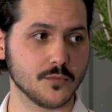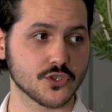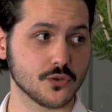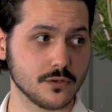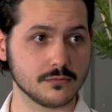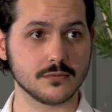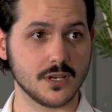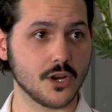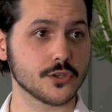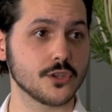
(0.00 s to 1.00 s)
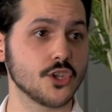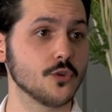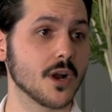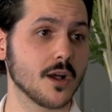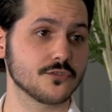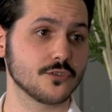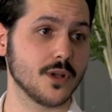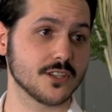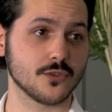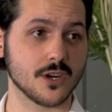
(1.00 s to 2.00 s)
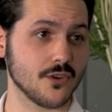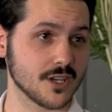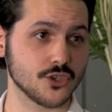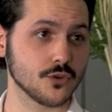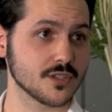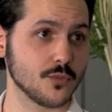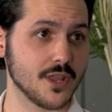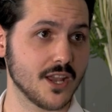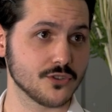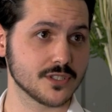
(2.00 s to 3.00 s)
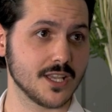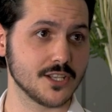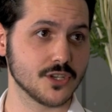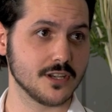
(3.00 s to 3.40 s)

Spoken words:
So a lot of the humour comes from that, so I crack jokes about that on stage.